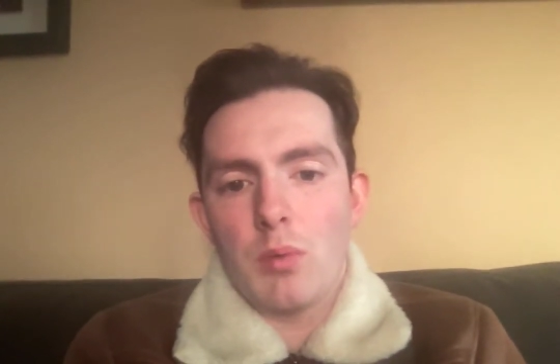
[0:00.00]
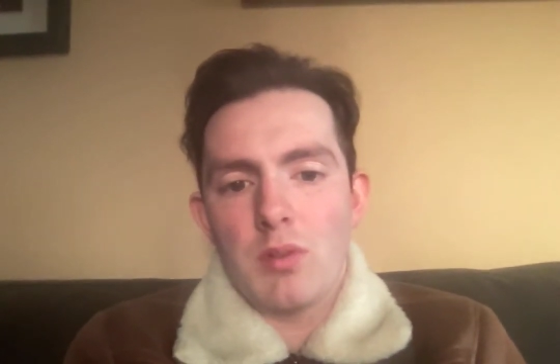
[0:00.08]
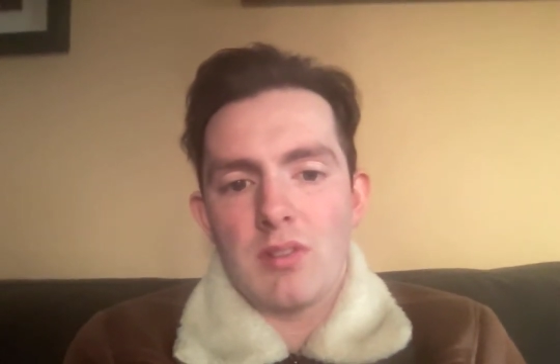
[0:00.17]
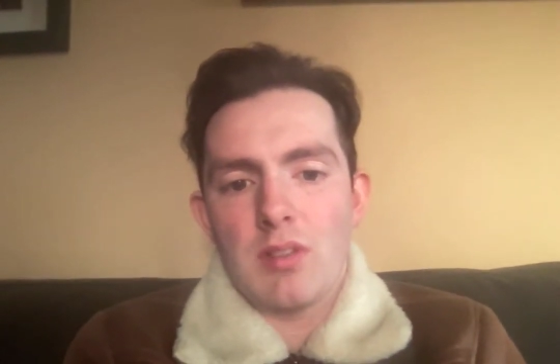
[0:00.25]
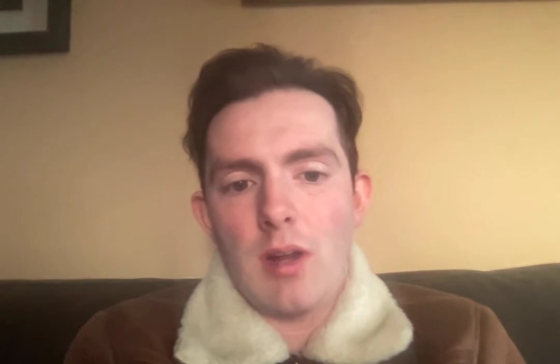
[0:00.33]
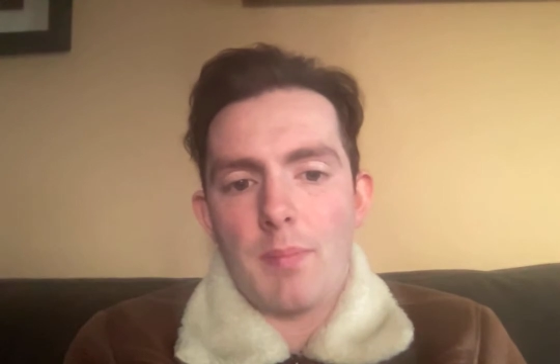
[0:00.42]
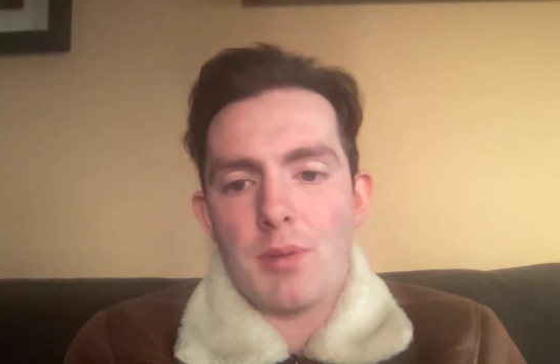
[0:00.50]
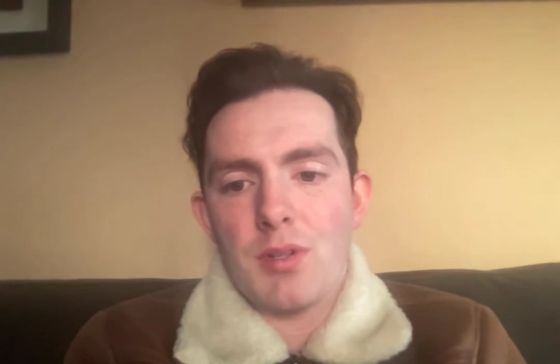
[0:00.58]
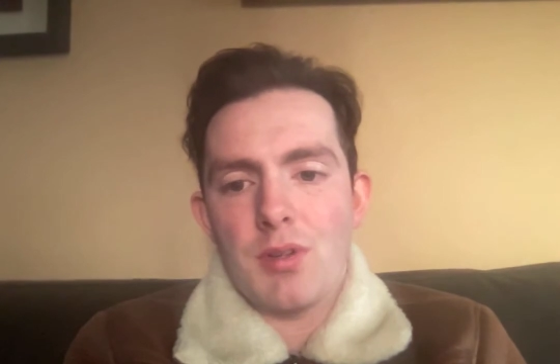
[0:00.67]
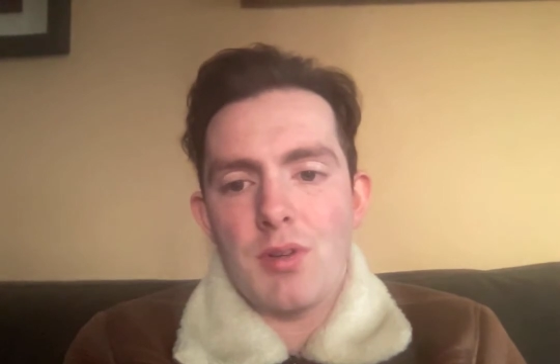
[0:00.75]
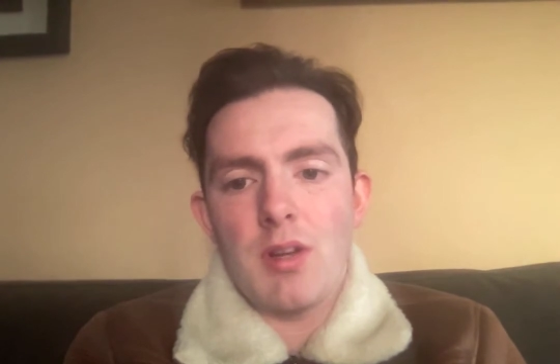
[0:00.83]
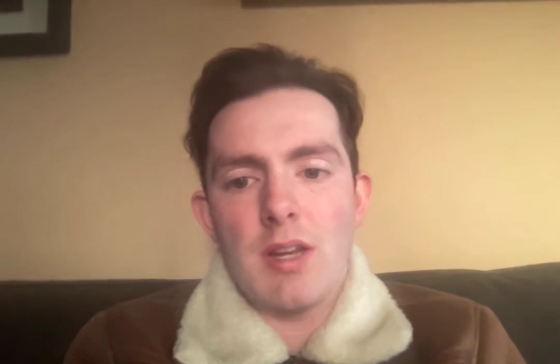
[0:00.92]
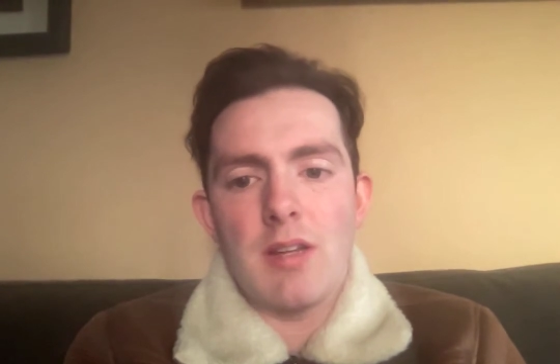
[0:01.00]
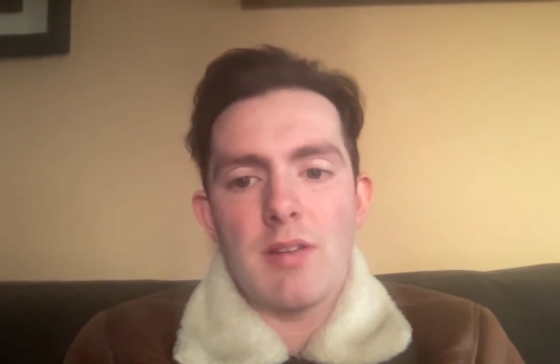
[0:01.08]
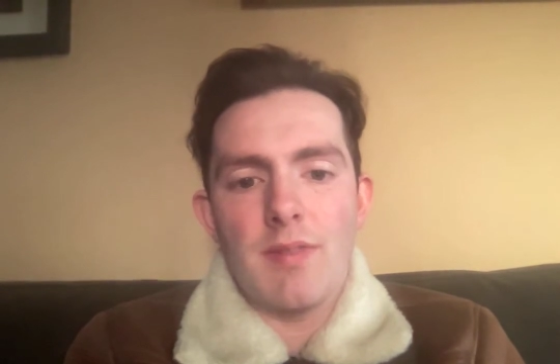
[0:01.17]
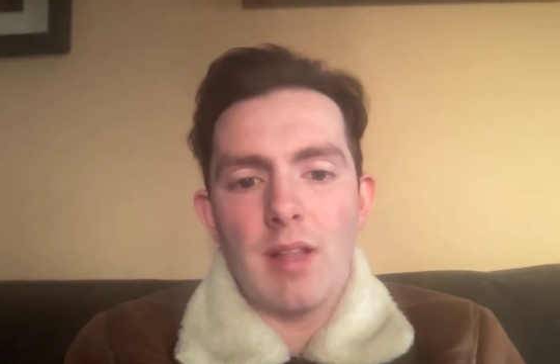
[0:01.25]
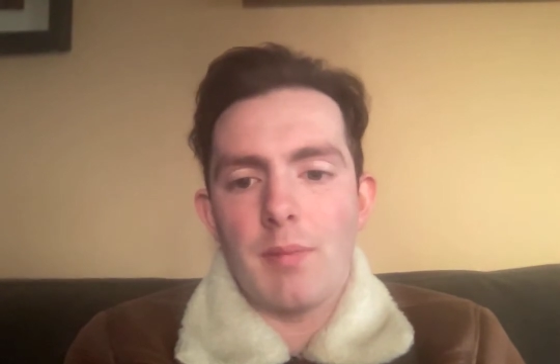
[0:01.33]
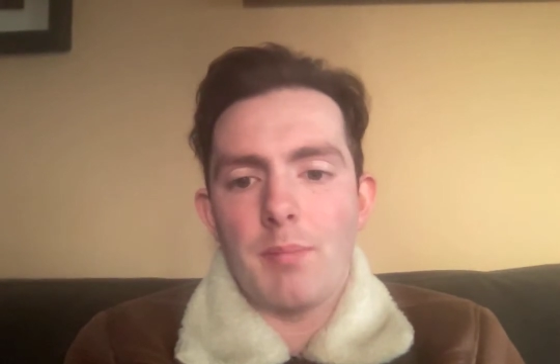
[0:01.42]
was an opportunity to
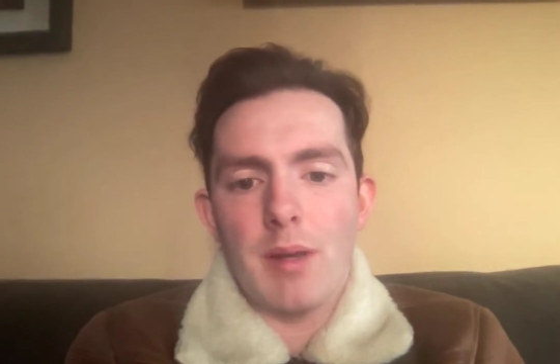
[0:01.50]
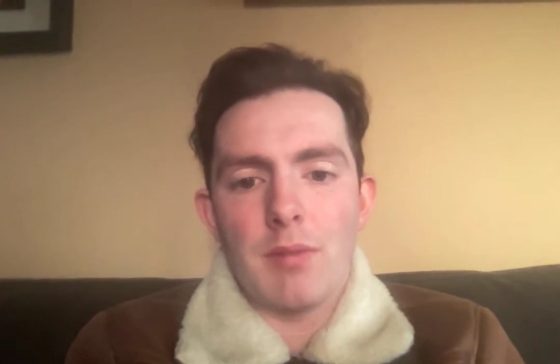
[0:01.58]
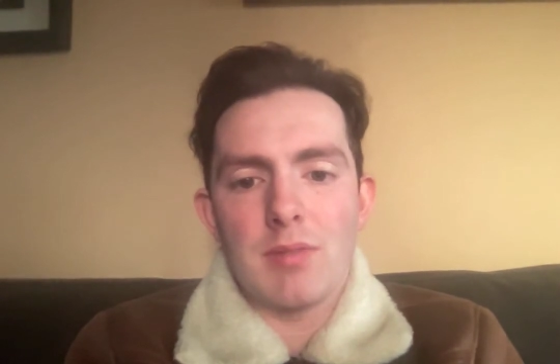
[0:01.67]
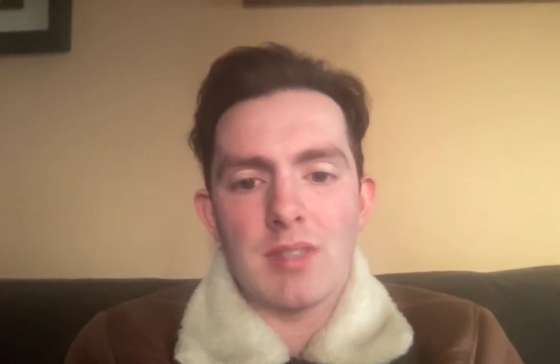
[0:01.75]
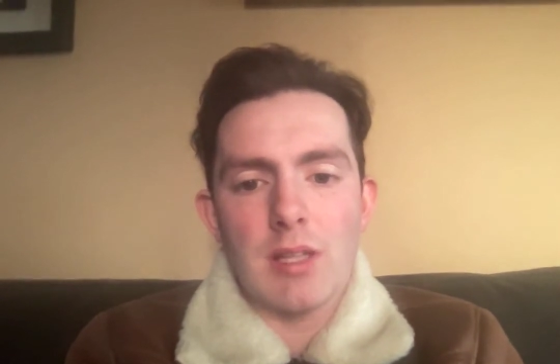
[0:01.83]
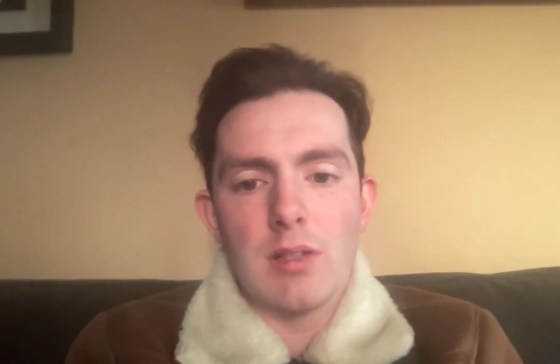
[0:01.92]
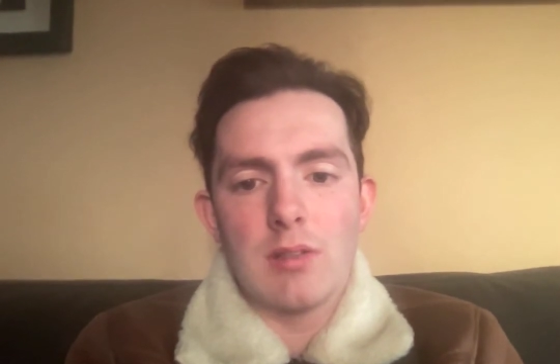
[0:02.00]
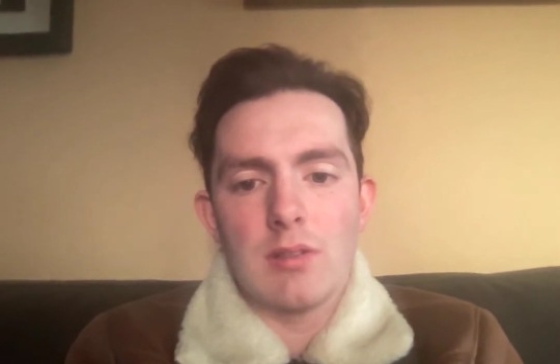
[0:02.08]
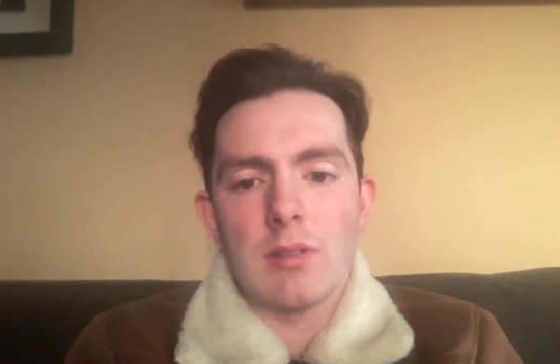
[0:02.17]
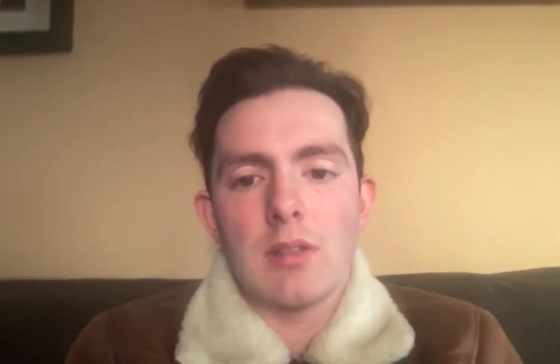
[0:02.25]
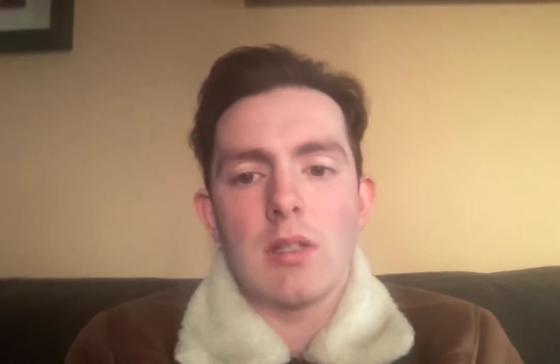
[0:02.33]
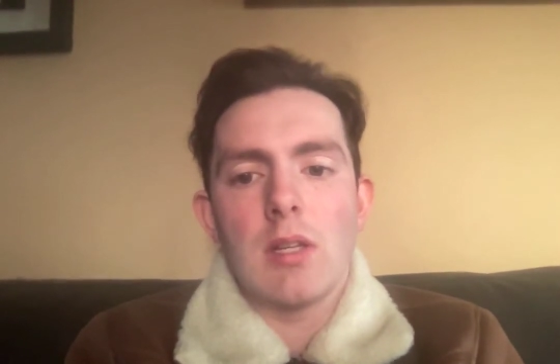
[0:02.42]
develop my own skills